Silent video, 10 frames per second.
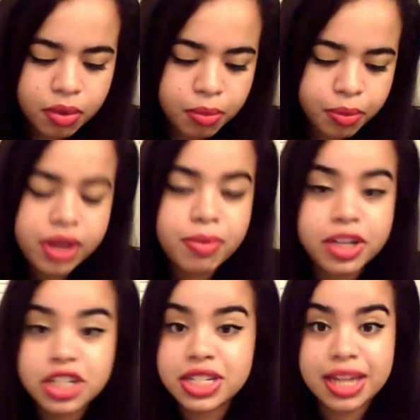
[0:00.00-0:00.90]
pretty much
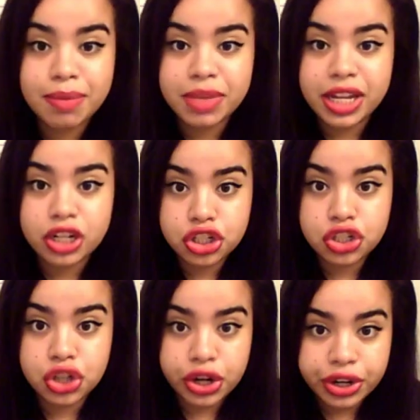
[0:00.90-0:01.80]
the same thing, just
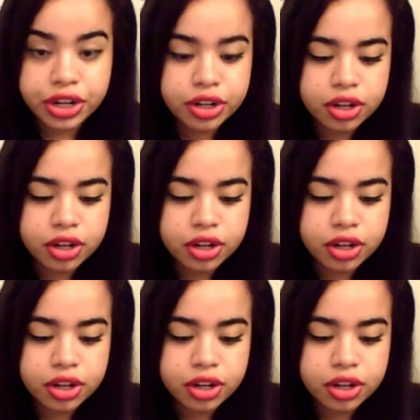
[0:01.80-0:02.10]
darker.